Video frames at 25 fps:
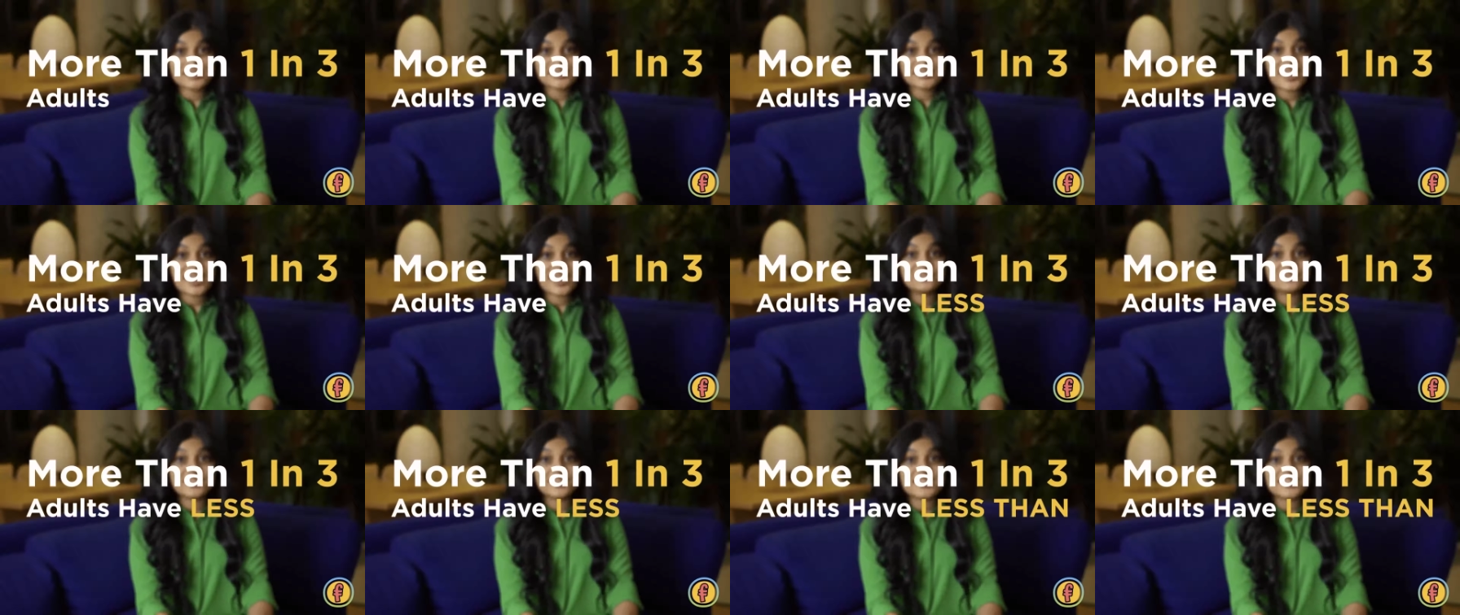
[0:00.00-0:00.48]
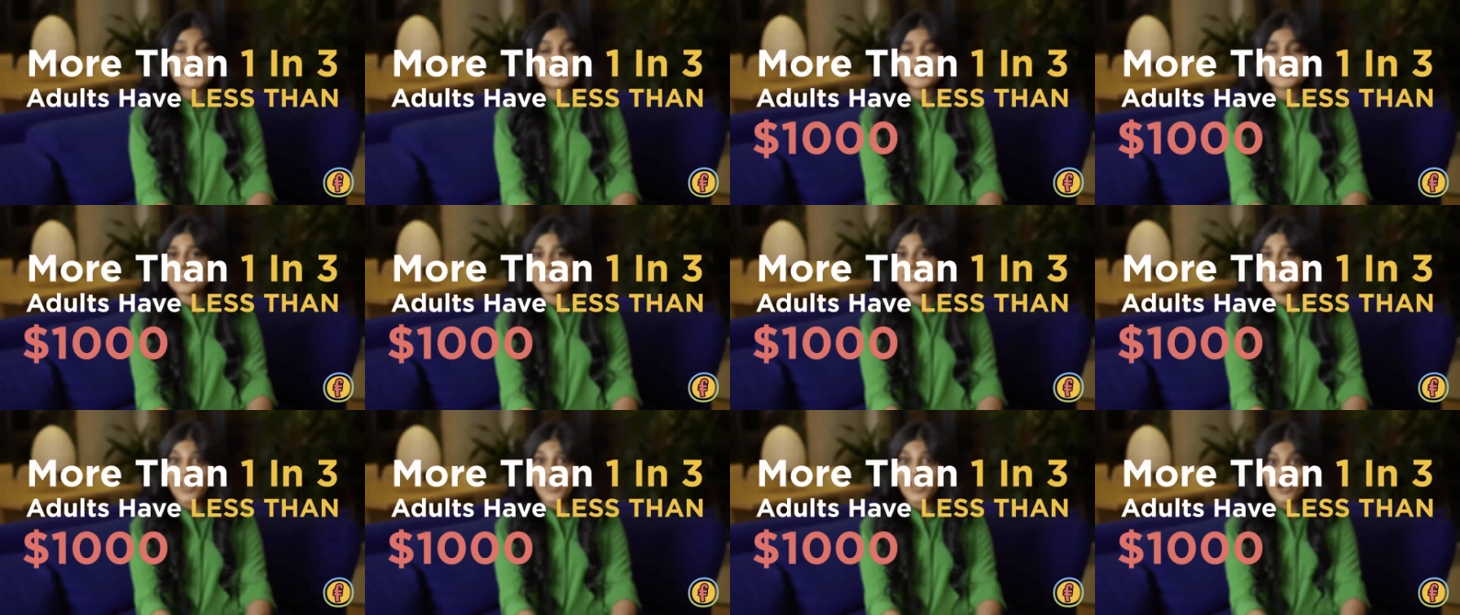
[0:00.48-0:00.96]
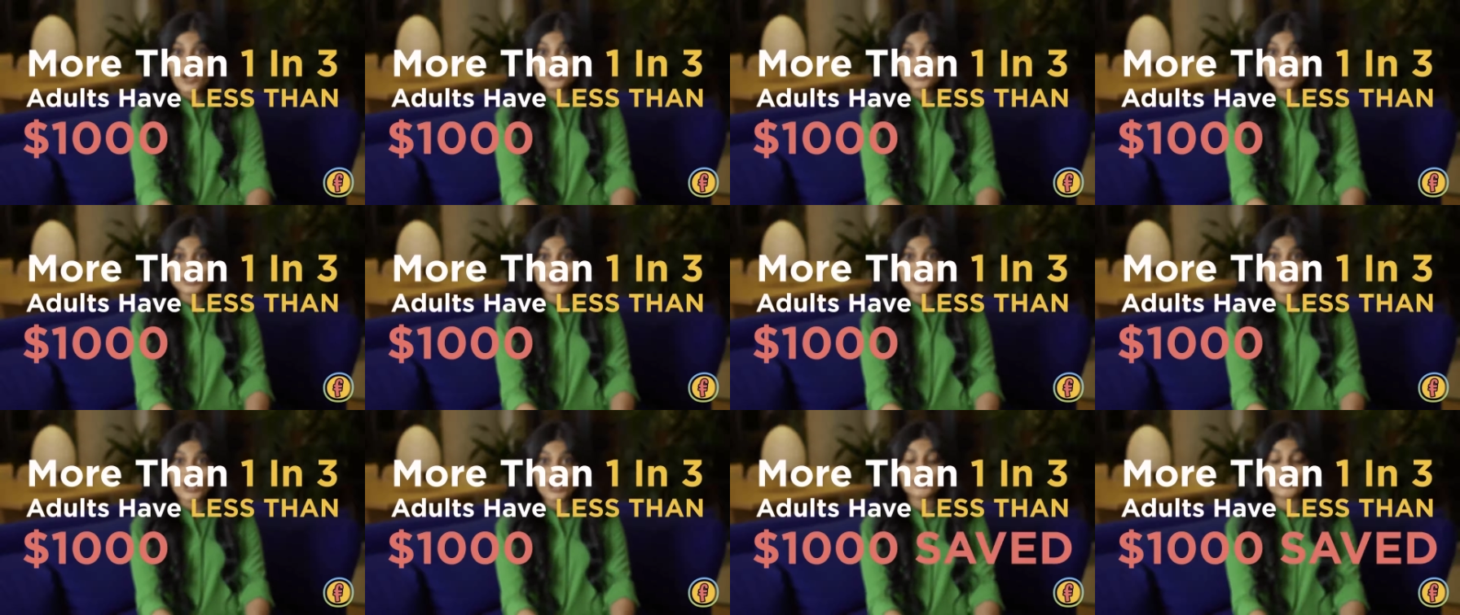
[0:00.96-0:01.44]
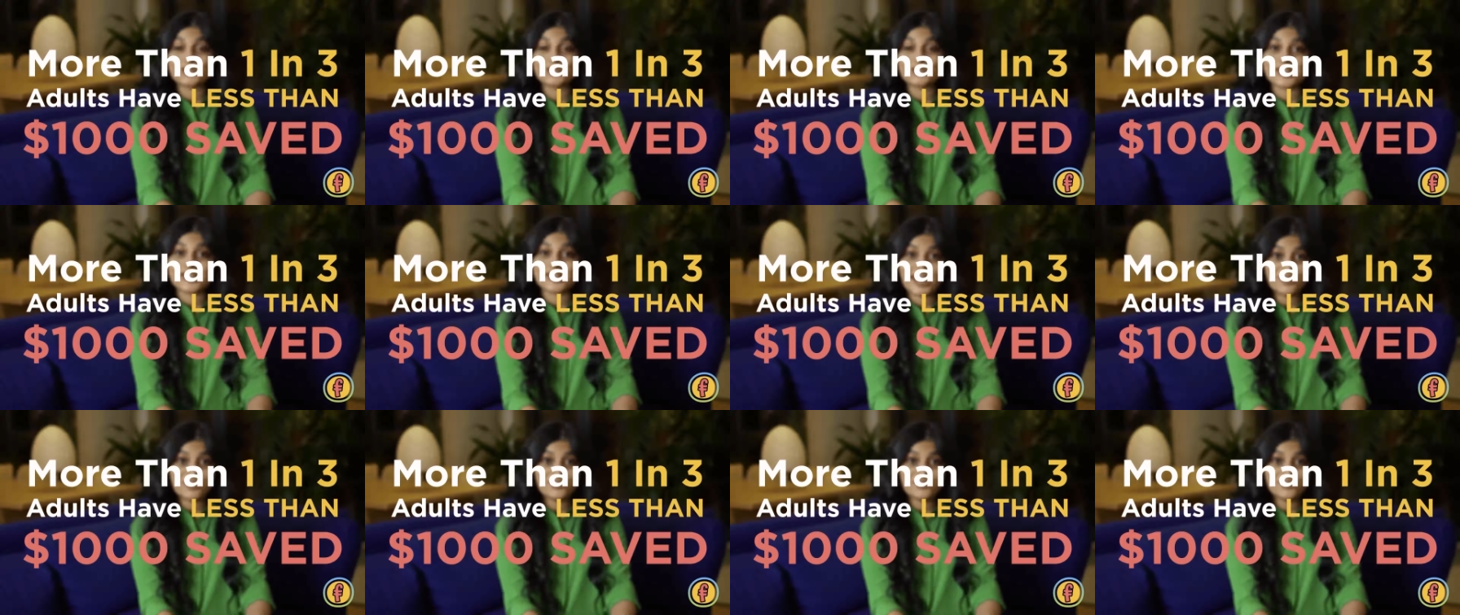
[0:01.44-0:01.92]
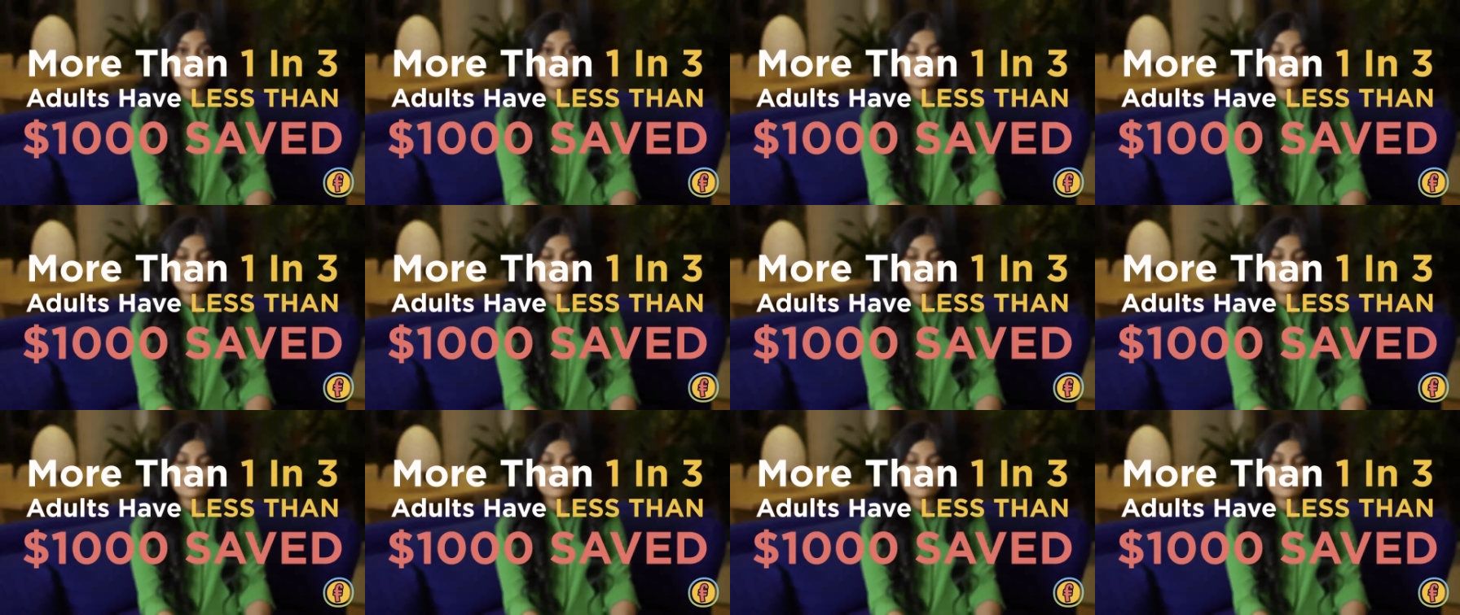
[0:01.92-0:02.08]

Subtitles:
have less than $1,000 saved?